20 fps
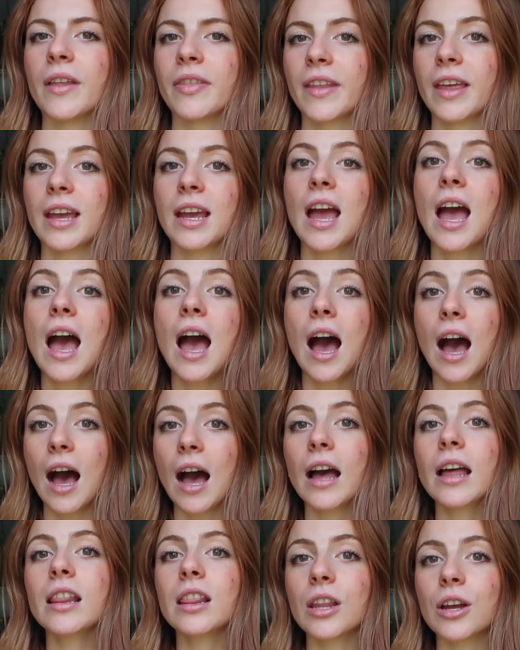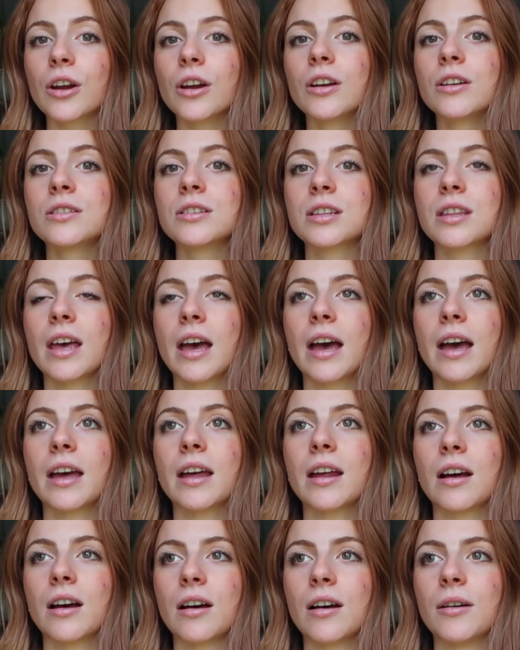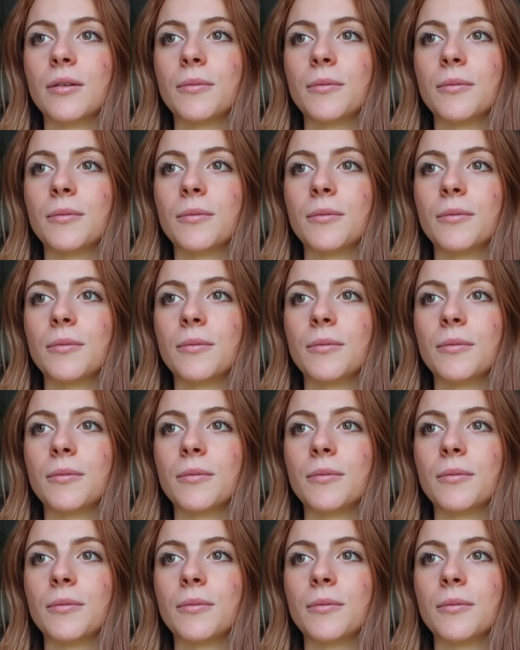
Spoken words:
And like I learned that